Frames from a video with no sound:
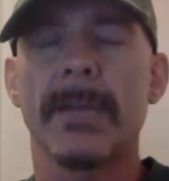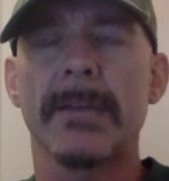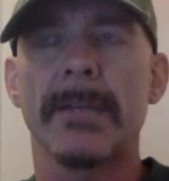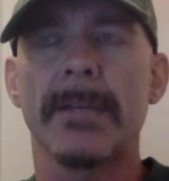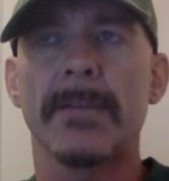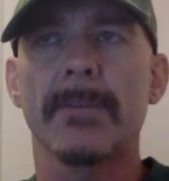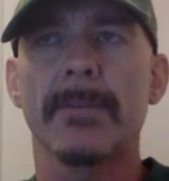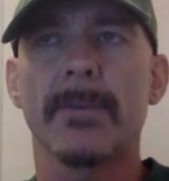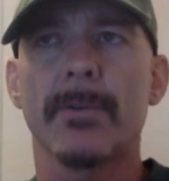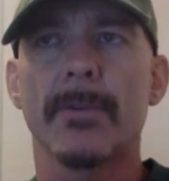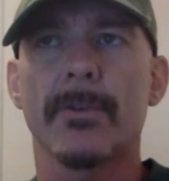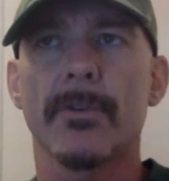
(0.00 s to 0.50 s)
I
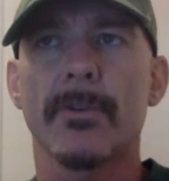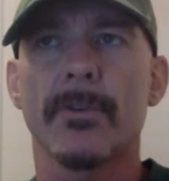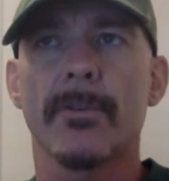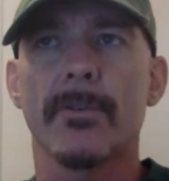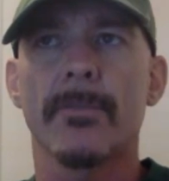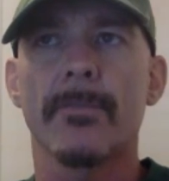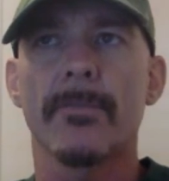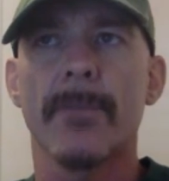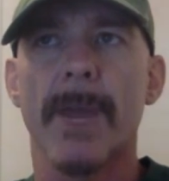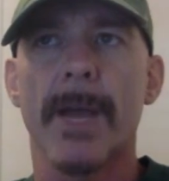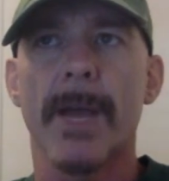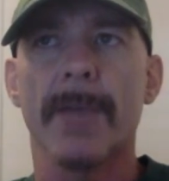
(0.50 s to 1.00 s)
think we were
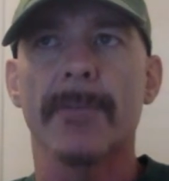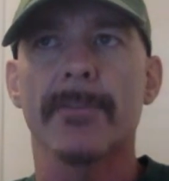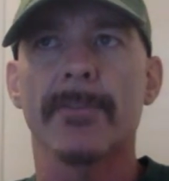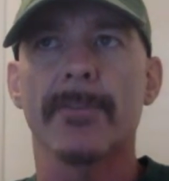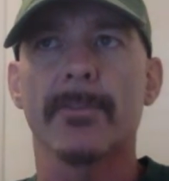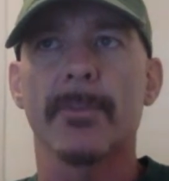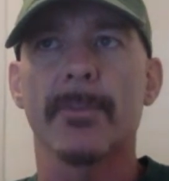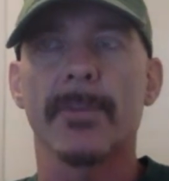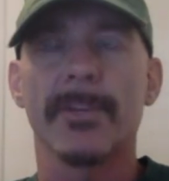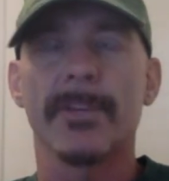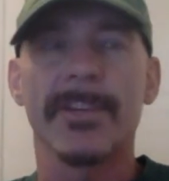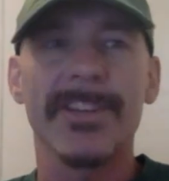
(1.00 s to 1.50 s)
growing faster
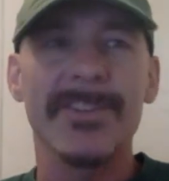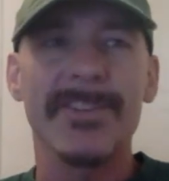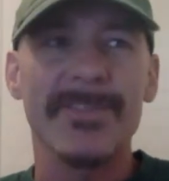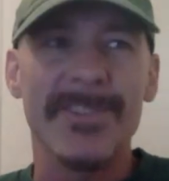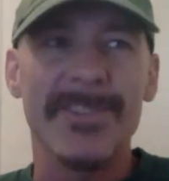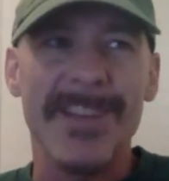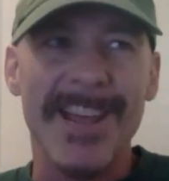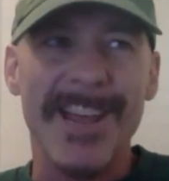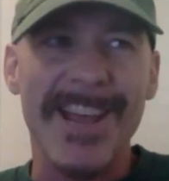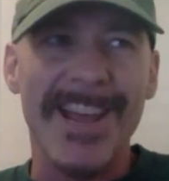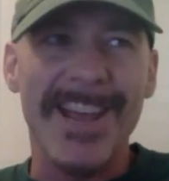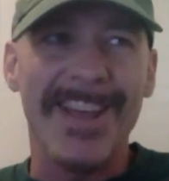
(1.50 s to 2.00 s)
than we could
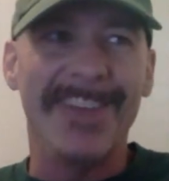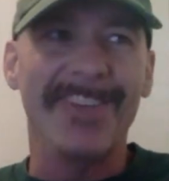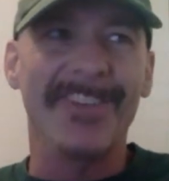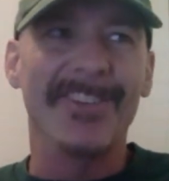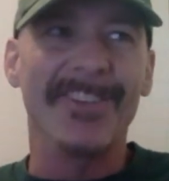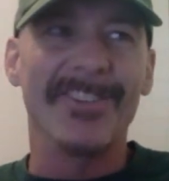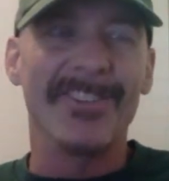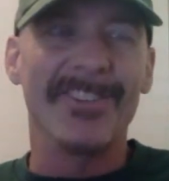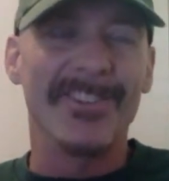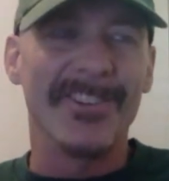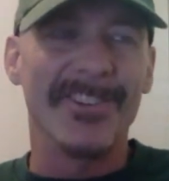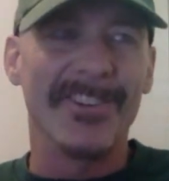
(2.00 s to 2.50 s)
even
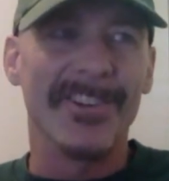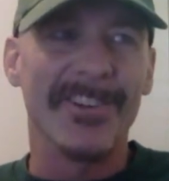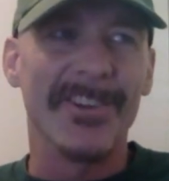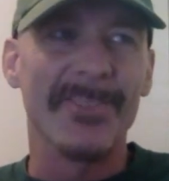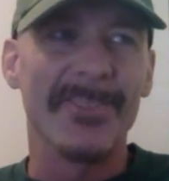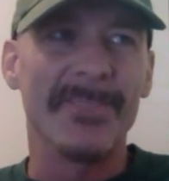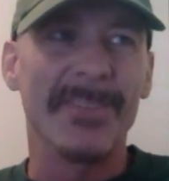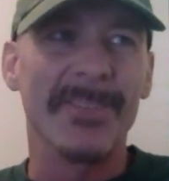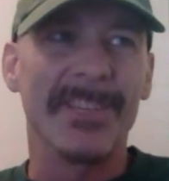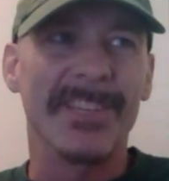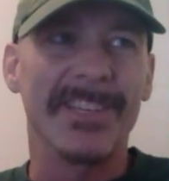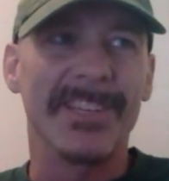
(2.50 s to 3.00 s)
handle it. You know what I
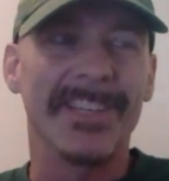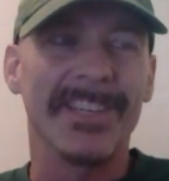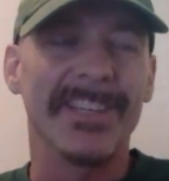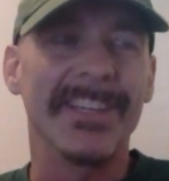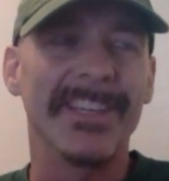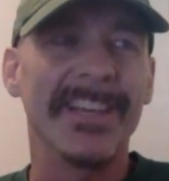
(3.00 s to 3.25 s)
mean? And